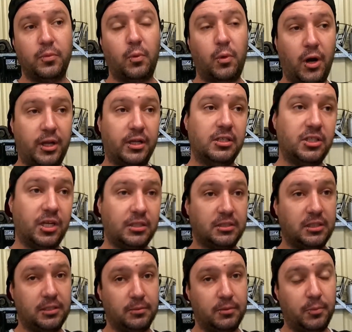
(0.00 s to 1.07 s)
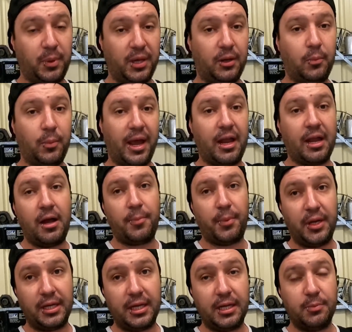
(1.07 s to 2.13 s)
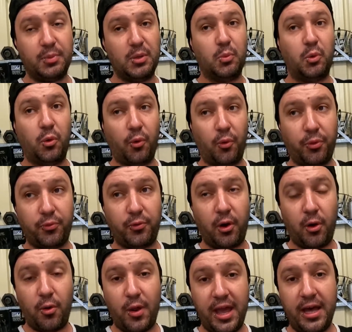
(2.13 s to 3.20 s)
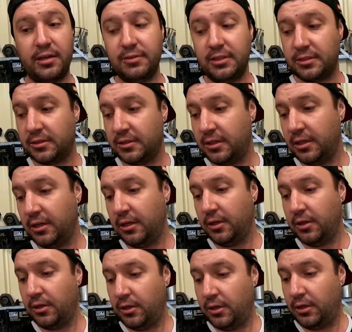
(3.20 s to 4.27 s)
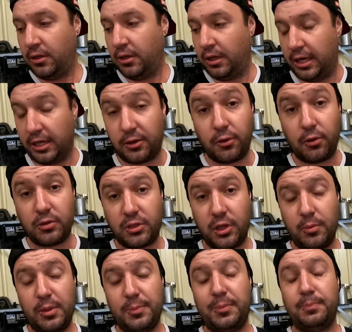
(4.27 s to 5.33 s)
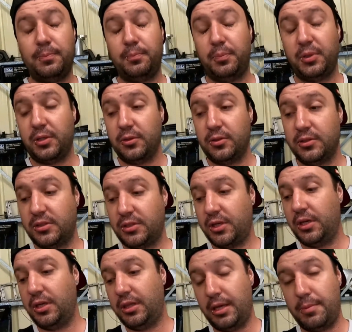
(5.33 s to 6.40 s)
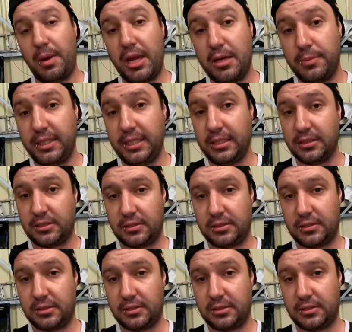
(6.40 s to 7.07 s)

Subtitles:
where I can adjust the pedal back up and get a bit more throw out of it. It could also be because there may be a